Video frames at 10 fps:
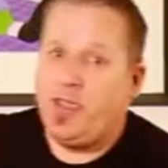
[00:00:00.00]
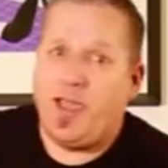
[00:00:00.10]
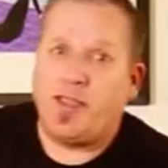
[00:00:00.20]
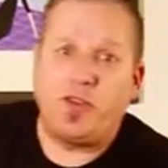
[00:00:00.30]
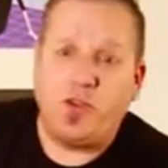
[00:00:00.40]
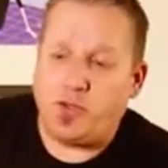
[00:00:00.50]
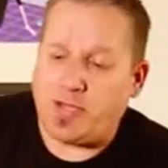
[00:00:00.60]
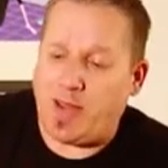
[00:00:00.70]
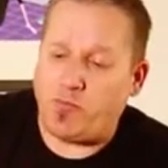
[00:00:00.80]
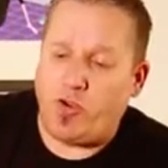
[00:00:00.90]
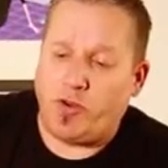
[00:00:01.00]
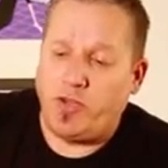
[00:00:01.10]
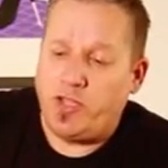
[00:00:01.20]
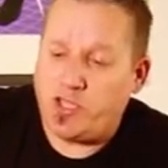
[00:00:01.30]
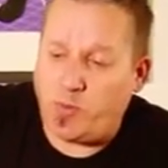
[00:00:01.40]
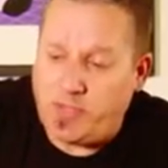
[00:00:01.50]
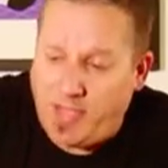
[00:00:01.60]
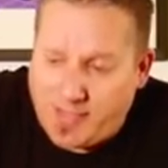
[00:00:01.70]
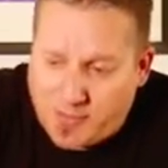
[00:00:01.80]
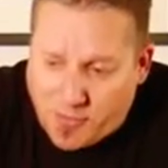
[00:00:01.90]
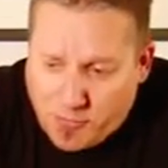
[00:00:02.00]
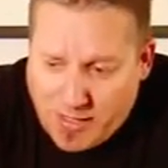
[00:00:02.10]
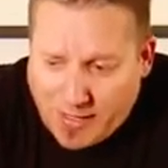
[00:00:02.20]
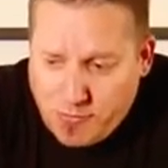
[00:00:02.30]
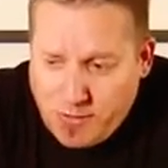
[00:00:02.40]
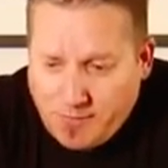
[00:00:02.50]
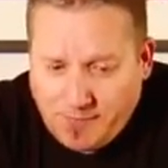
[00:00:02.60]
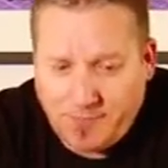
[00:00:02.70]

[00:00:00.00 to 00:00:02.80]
are the new Tamron 28-300